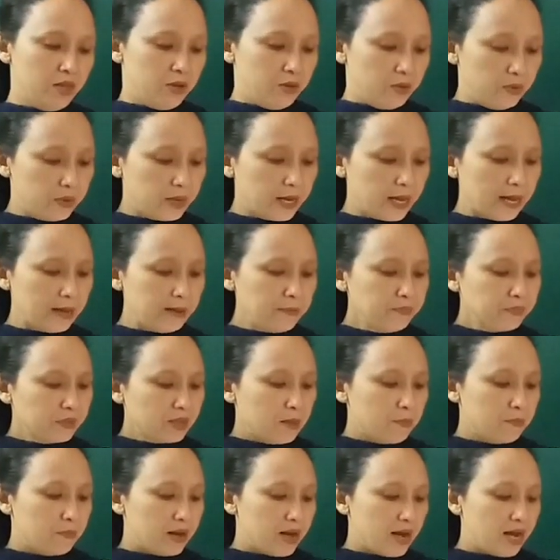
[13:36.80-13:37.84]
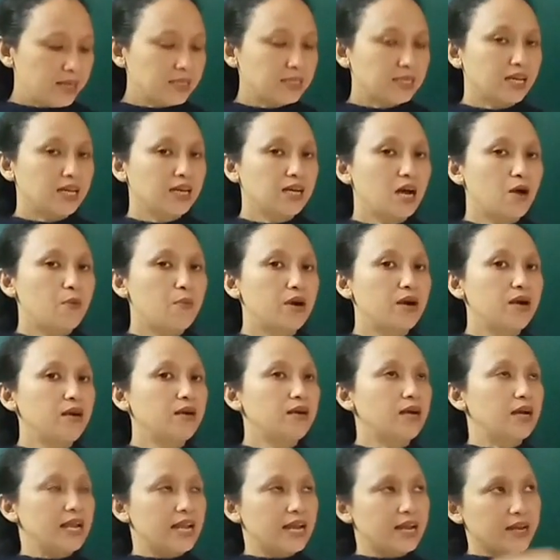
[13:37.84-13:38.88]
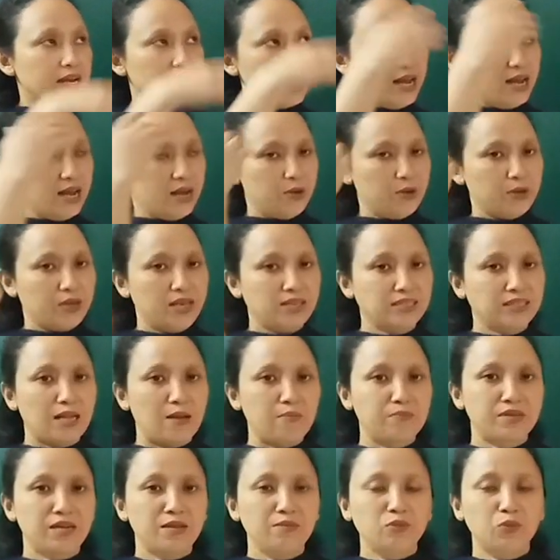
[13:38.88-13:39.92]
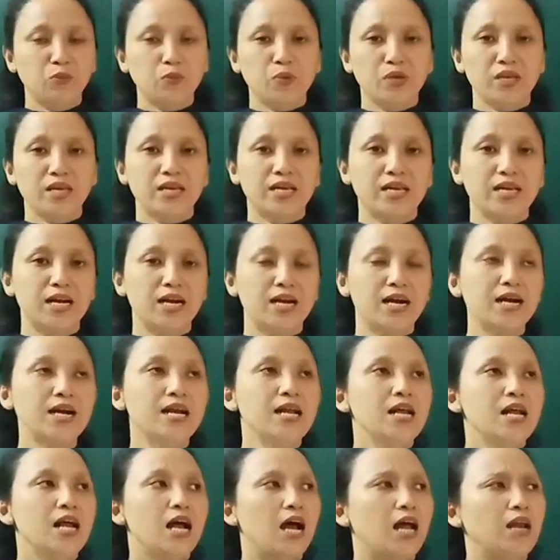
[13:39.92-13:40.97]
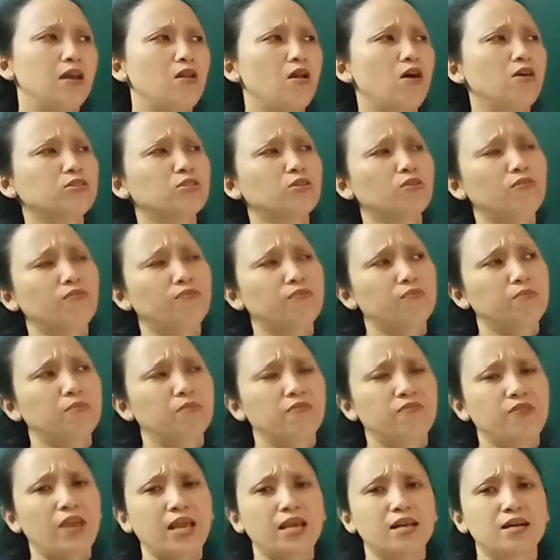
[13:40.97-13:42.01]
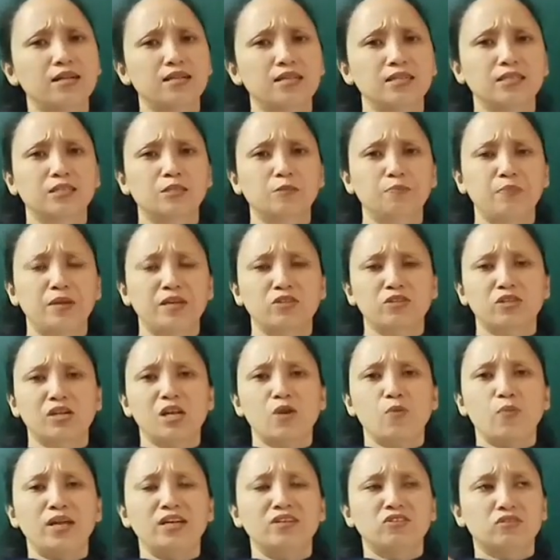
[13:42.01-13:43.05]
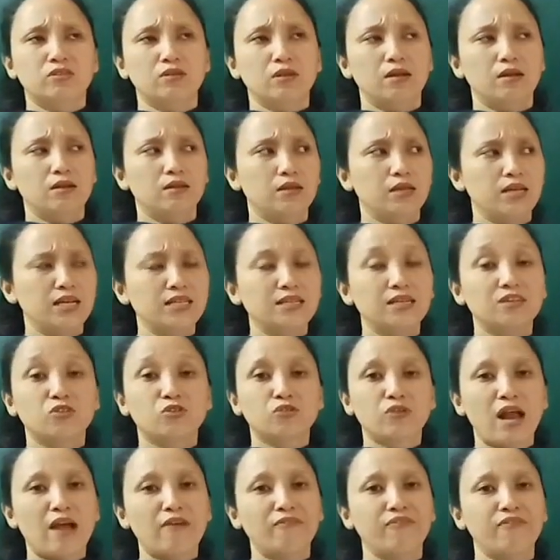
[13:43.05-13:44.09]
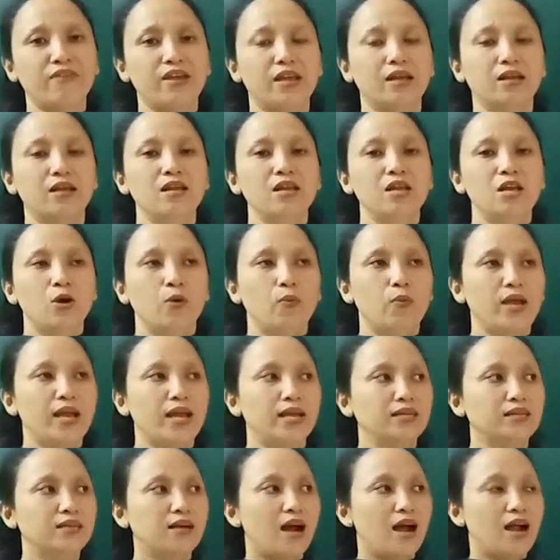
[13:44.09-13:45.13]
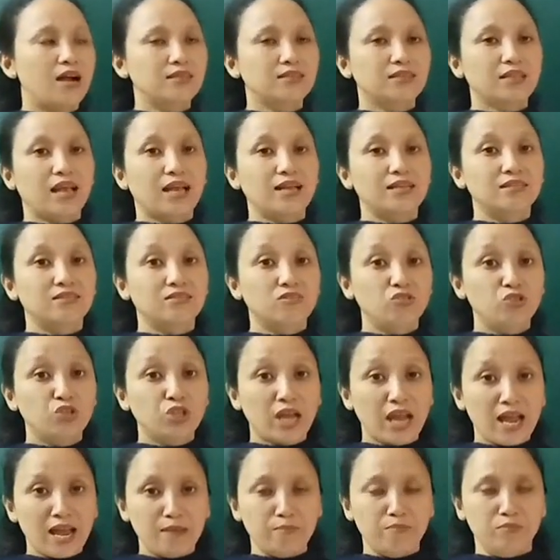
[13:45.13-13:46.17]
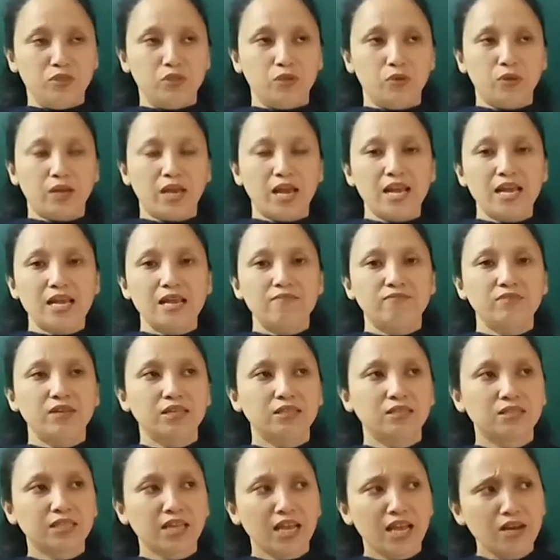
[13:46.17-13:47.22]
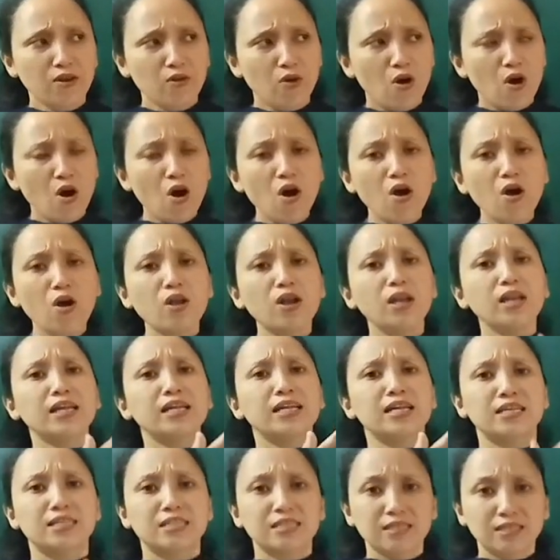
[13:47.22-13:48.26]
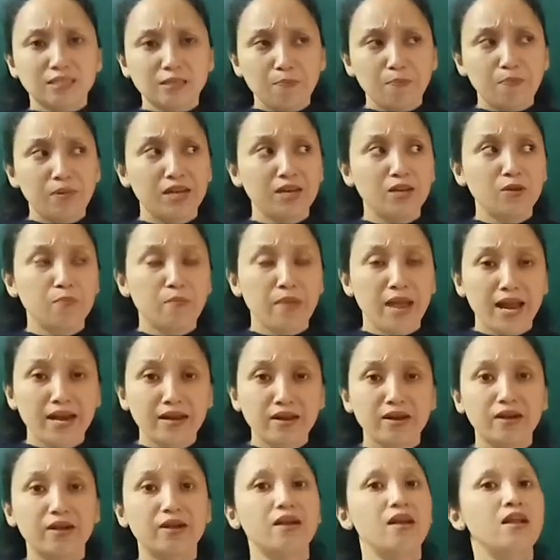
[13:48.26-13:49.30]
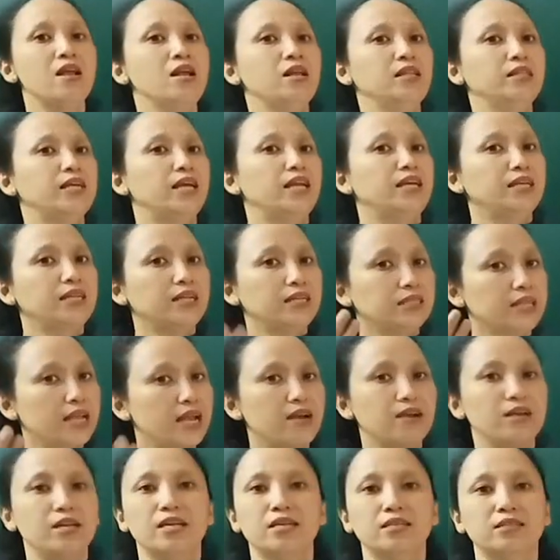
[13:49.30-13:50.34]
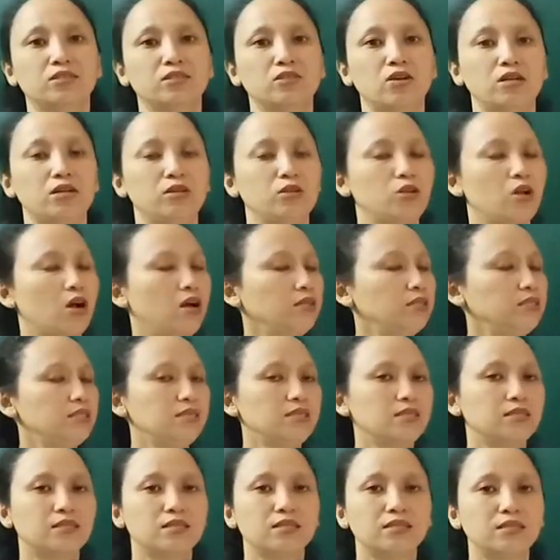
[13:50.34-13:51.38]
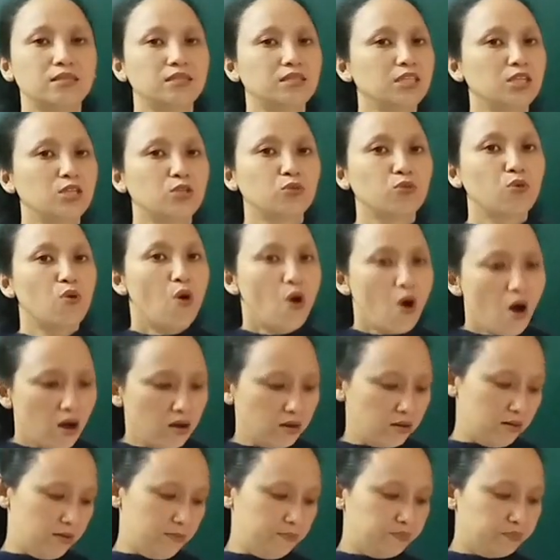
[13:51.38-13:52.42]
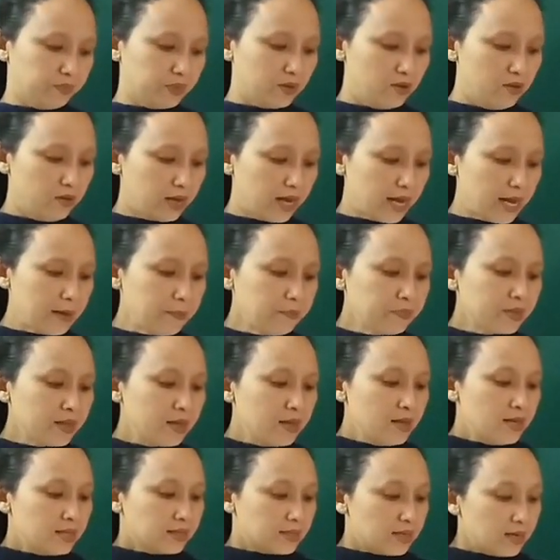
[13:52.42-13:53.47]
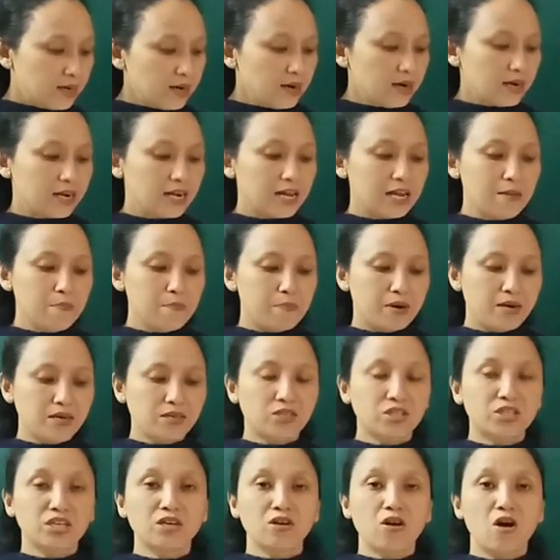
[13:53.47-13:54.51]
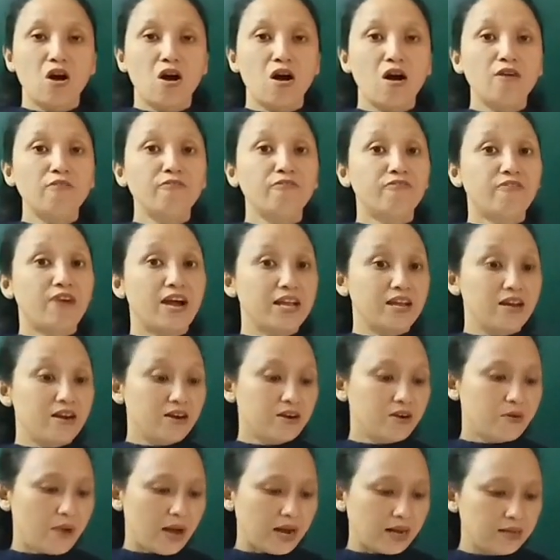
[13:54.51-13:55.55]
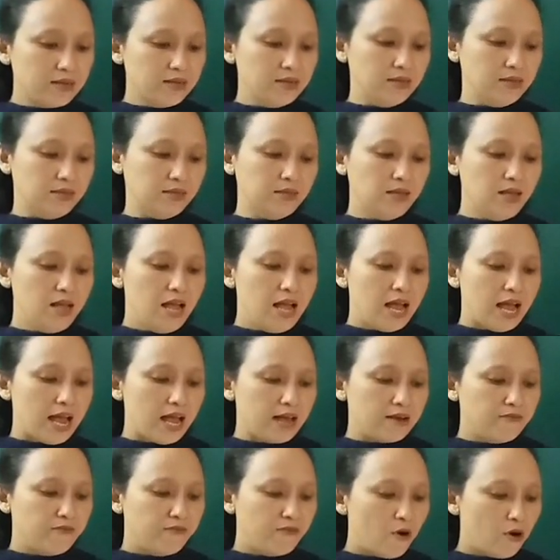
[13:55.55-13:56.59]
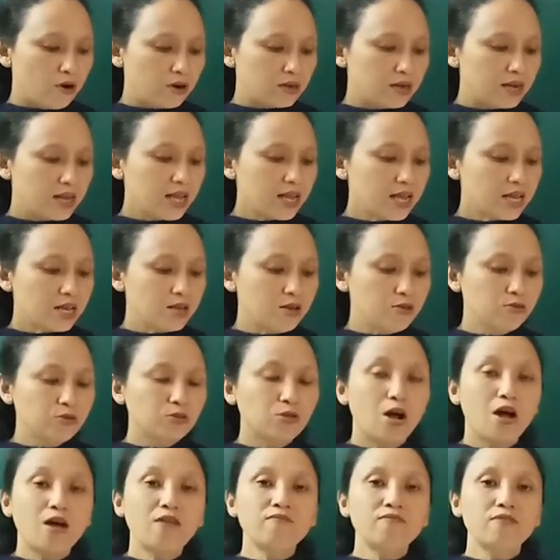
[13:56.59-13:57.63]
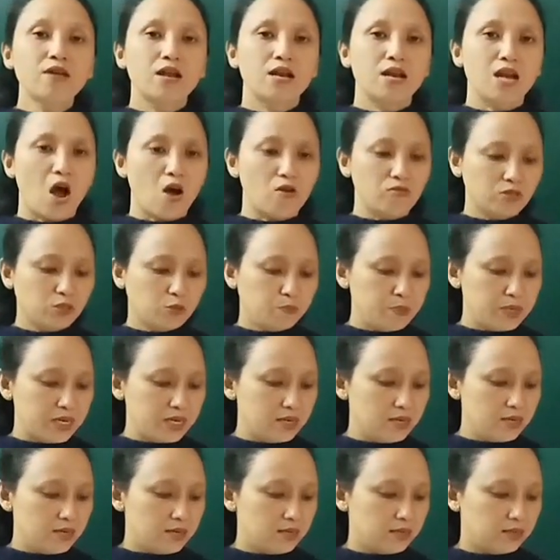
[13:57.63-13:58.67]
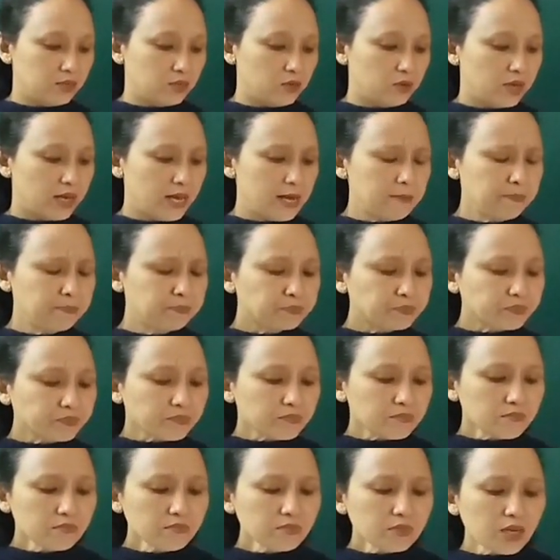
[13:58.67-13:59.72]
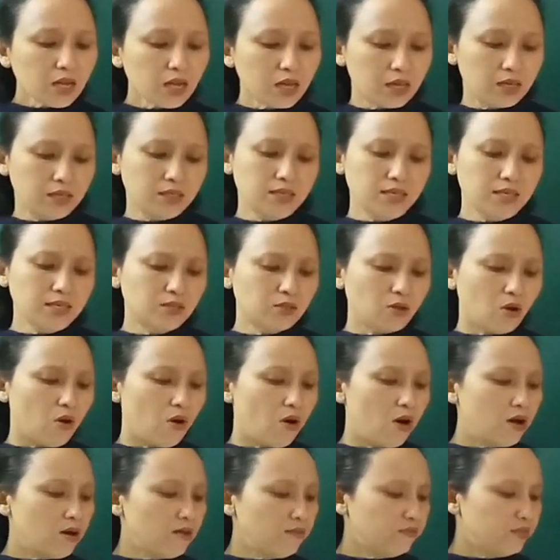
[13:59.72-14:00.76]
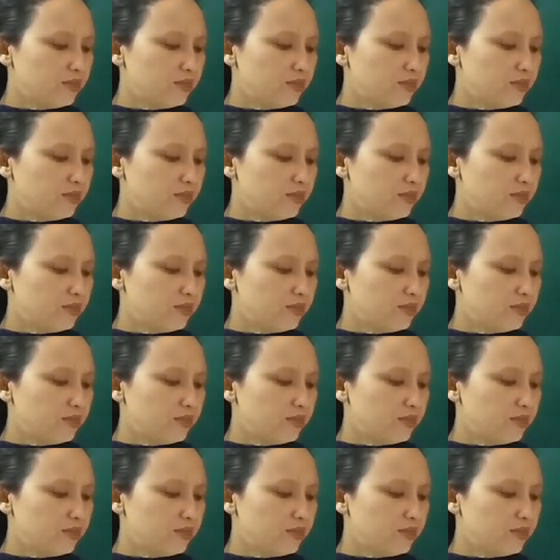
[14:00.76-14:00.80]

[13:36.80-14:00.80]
Okay, but in our area, okay, sometimes we hear a lot of vehicles, especially when in the traffic, when cars get jammed. Okay, if they stand all in a disciplined manner, then there is not the necessity to honk. Okay, thirdly, bursting of firecrackers, and fourthly, use of loudspeakers. Okay, this all of